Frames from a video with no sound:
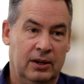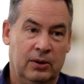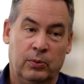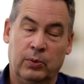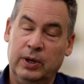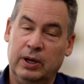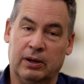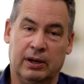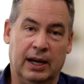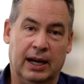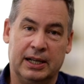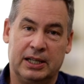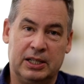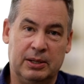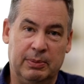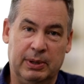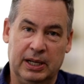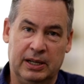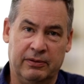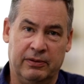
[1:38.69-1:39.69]
we are not
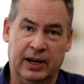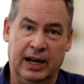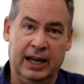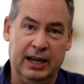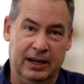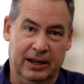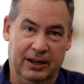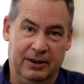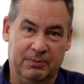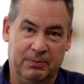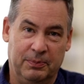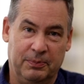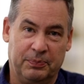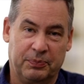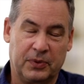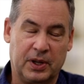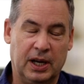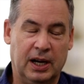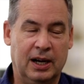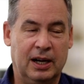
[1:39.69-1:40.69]
to be divided
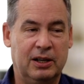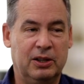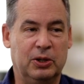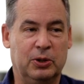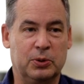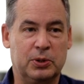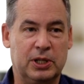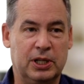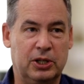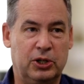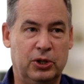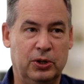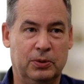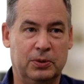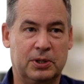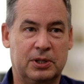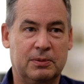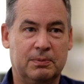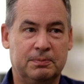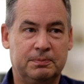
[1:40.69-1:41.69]
on those
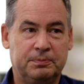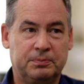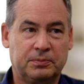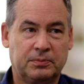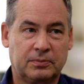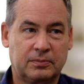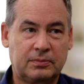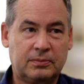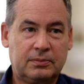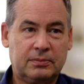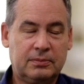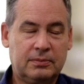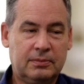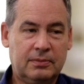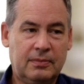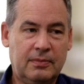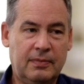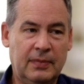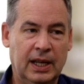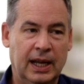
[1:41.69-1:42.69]
issues.
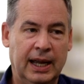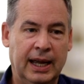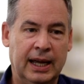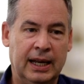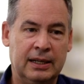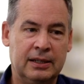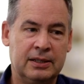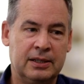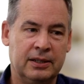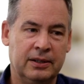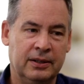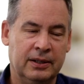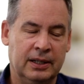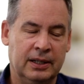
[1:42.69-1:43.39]
And